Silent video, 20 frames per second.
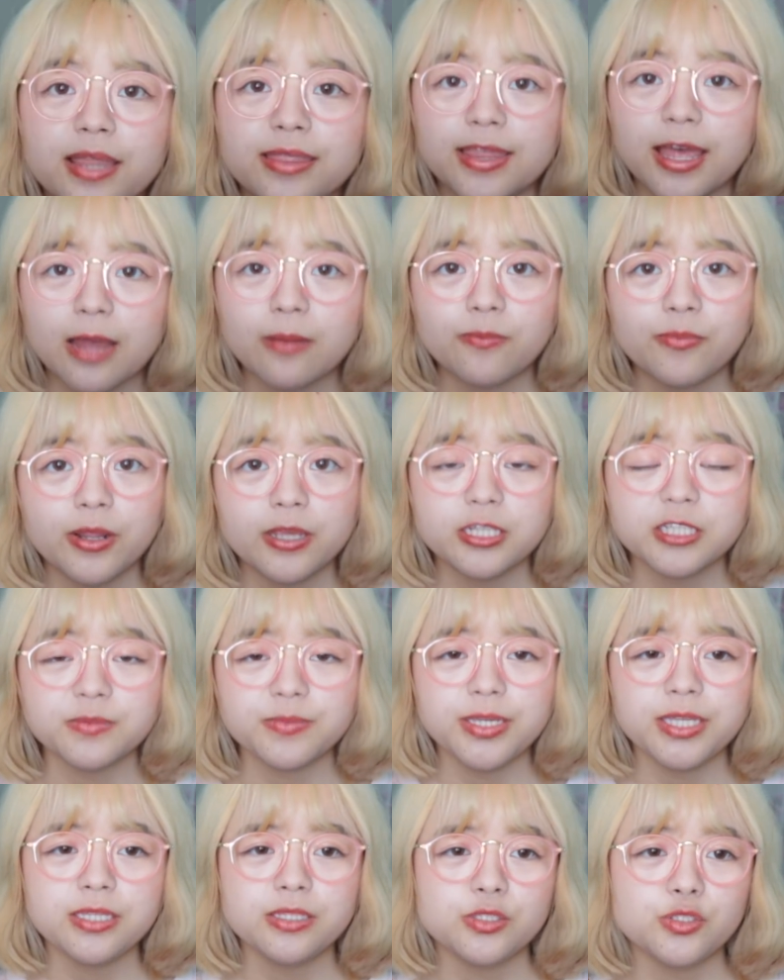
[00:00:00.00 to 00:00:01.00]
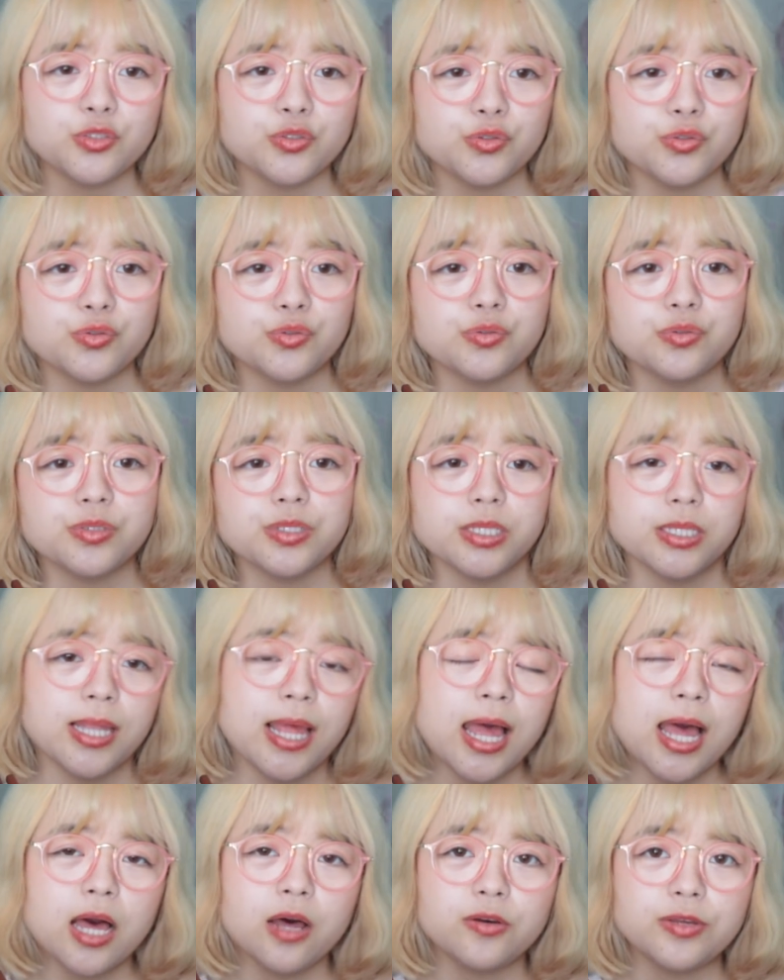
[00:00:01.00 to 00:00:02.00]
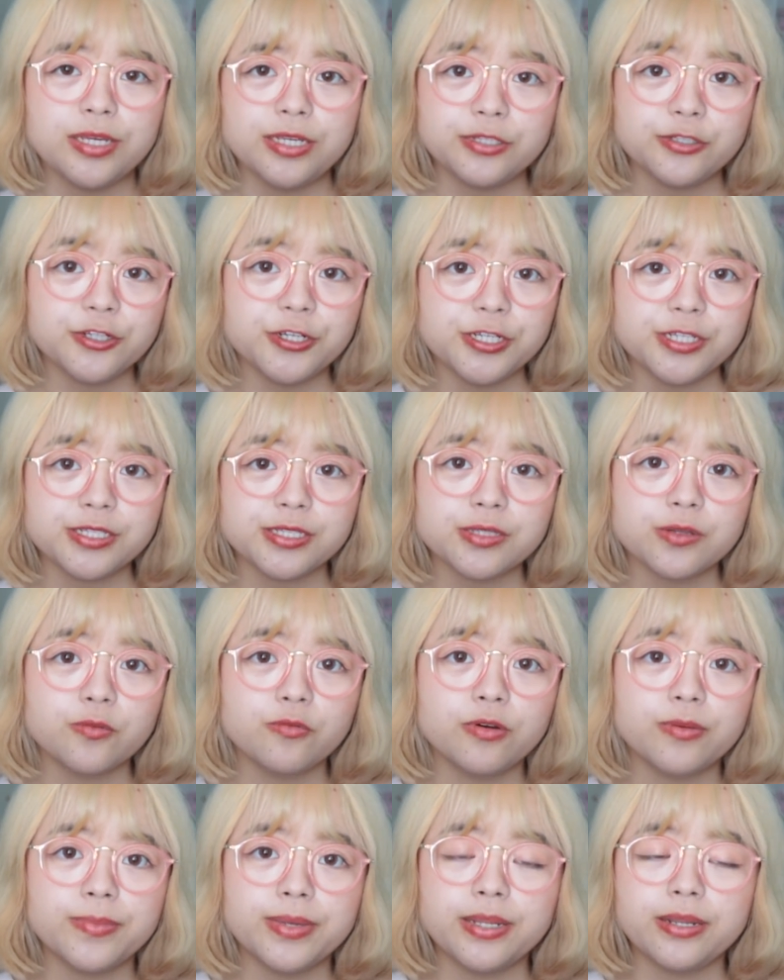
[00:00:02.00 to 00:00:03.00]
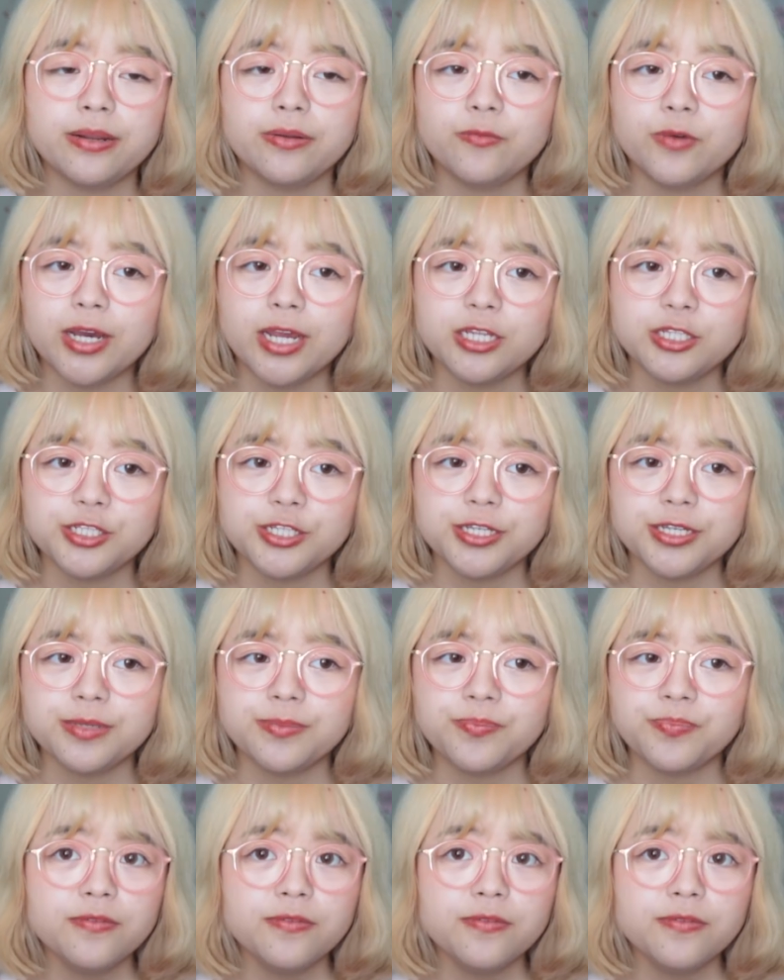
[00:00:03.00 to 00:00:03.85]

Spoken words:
And that brings me to how he treats the women in YG.